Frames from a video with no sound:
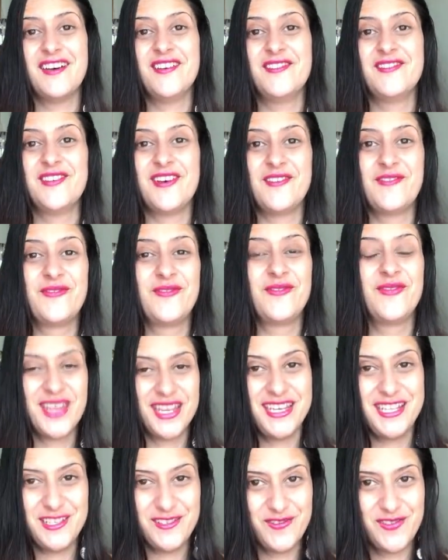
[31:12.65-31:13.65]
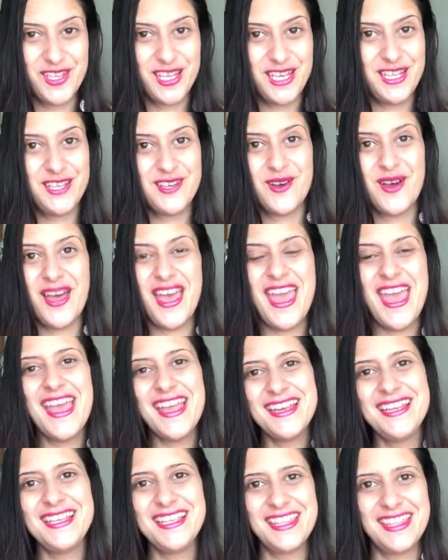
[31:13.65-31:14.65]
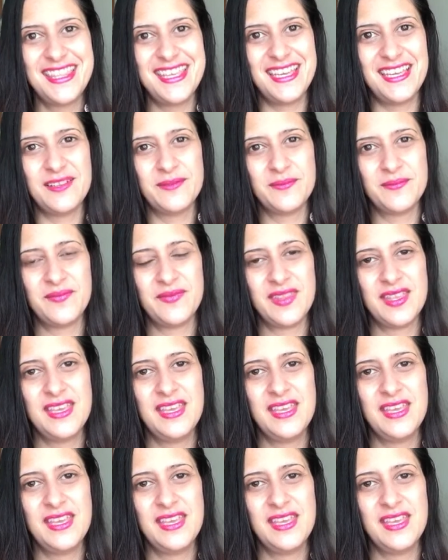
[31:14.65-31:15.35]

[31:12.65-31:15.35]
a funny video, anything.